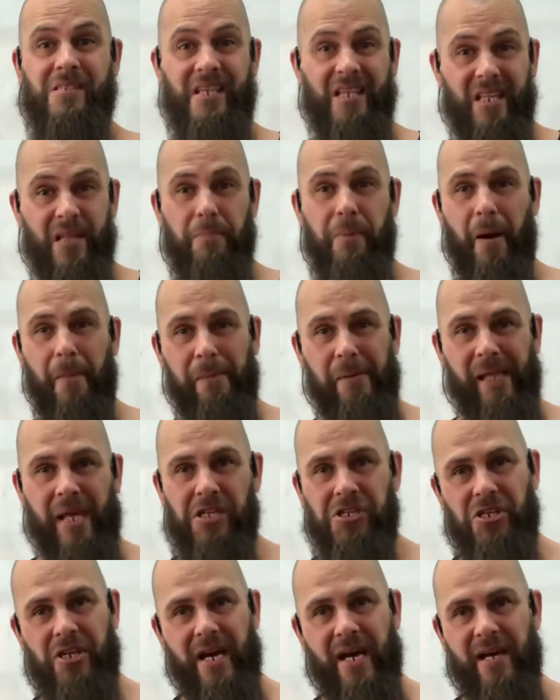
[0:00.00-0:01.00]
of the
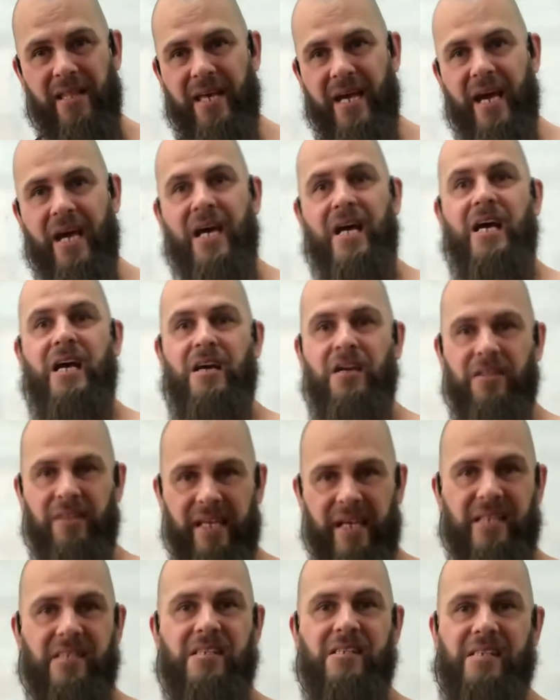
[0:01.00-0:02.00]
population out there,
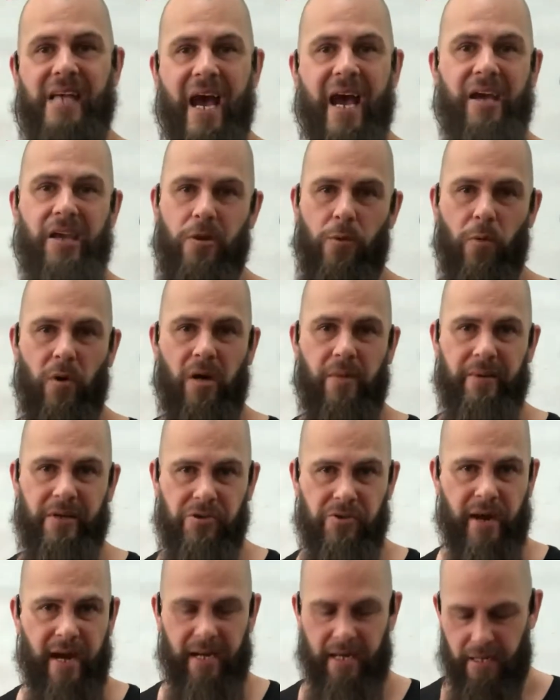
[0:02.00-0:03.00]
this is how you want to be
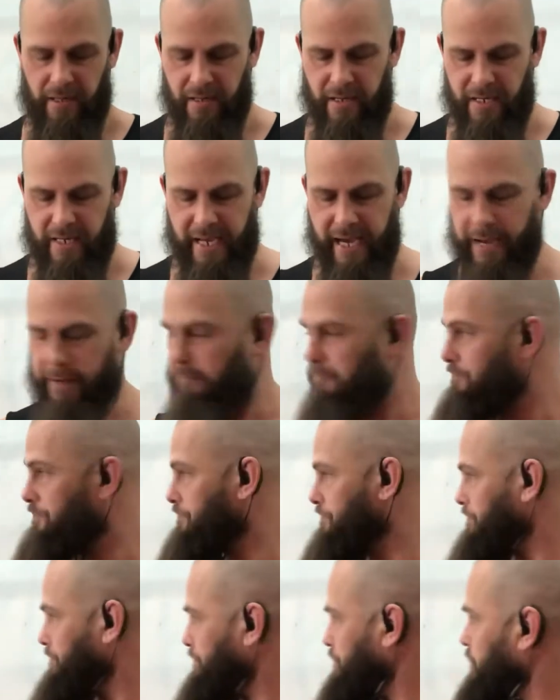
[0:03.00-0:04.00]
training, okay?
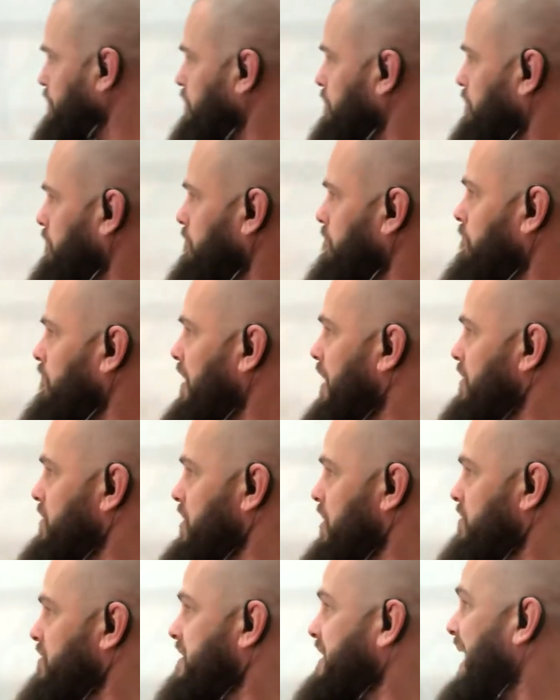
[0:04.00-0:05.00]

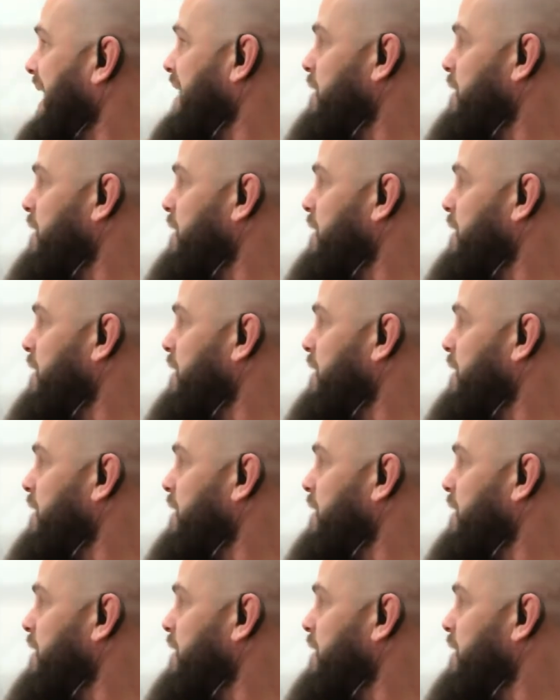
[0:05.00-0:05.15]
So day